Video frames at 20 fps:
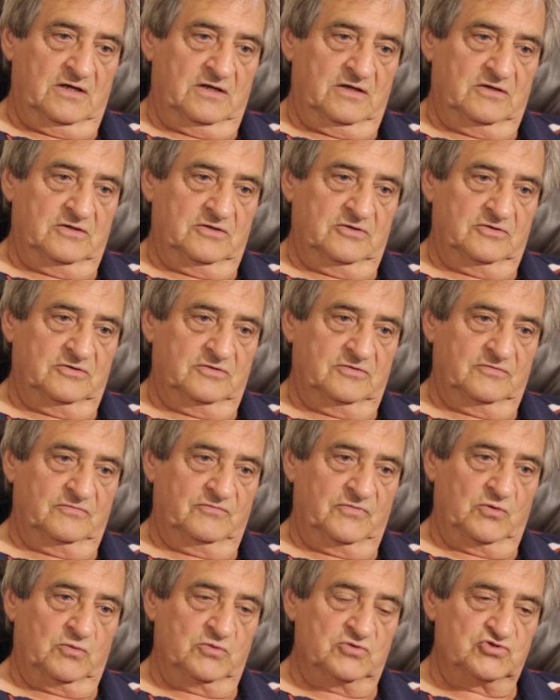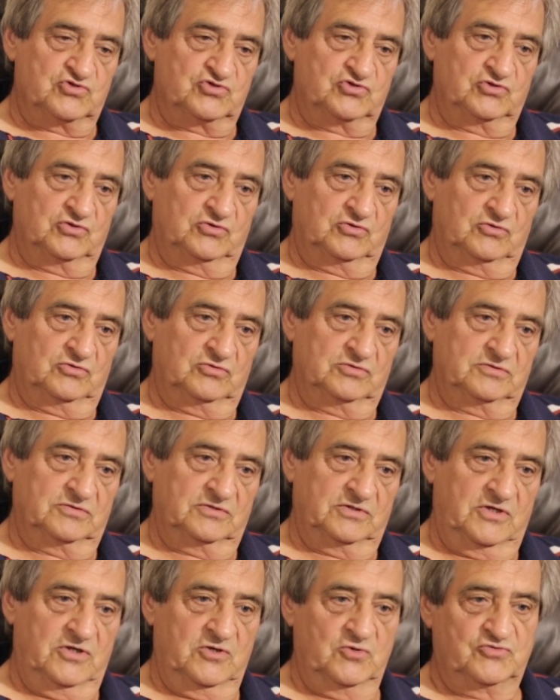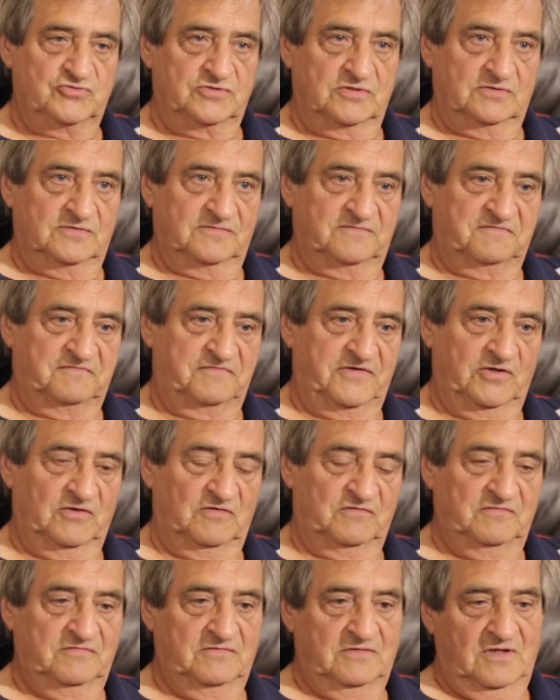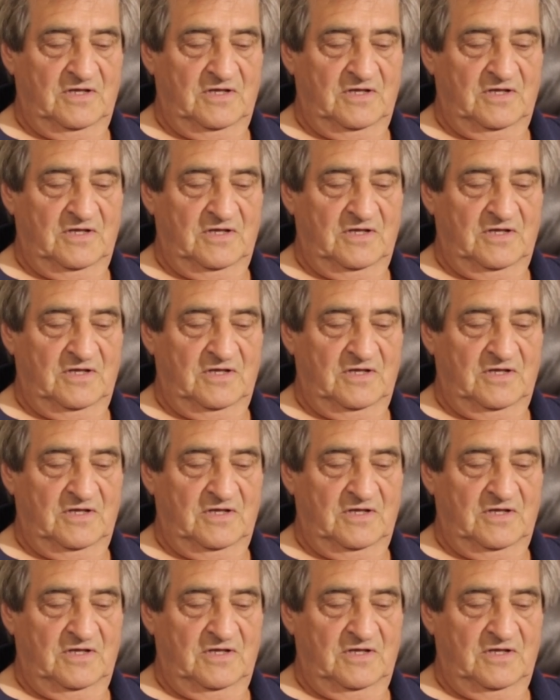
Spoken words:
there was short. You used to feel